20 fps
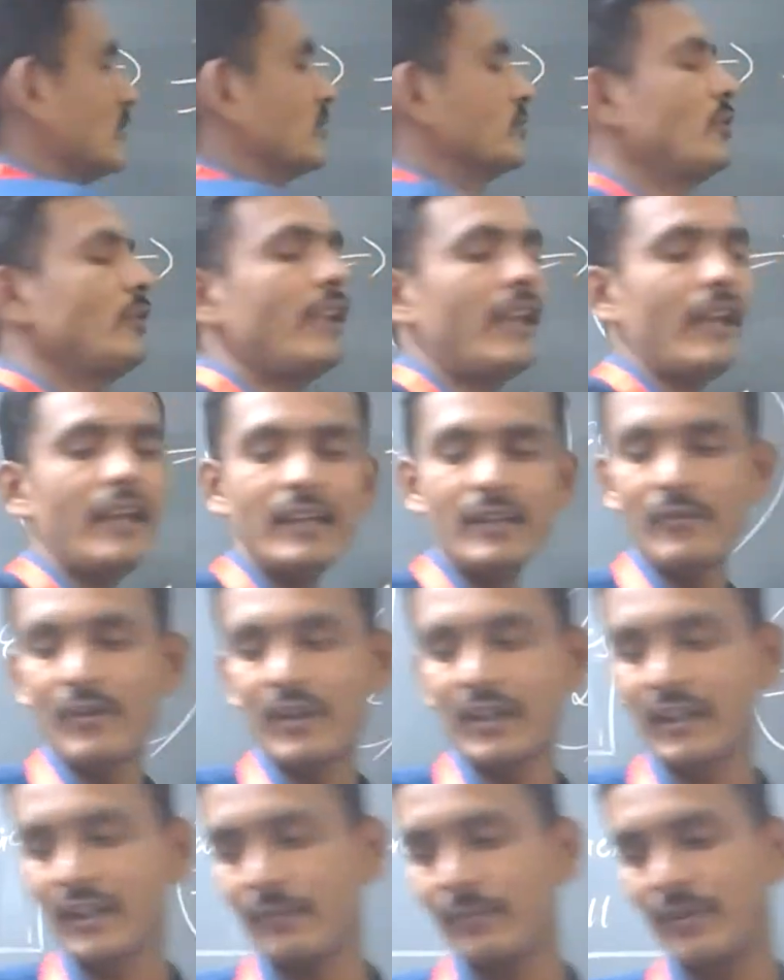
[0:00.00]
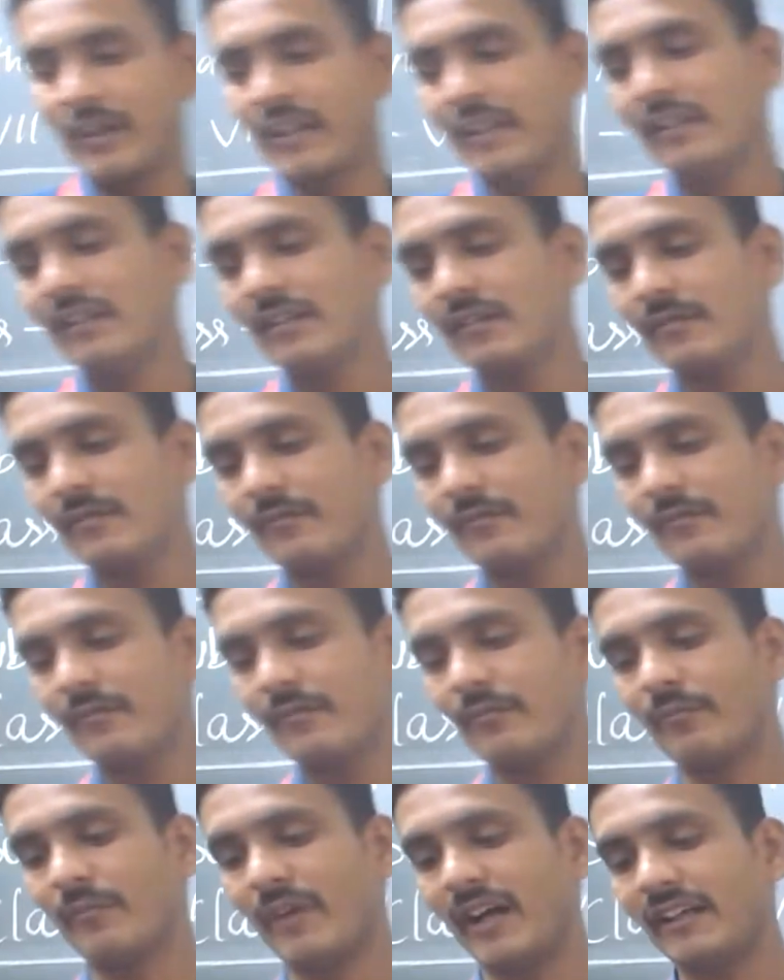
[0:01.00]
So a divided by
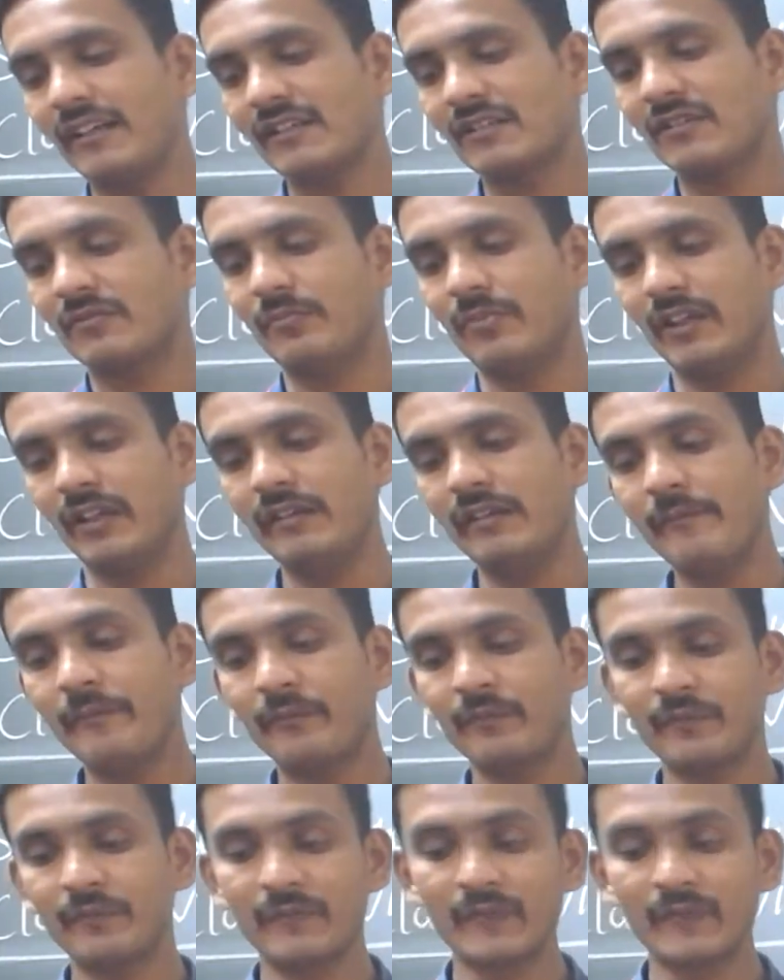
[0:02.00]
minus b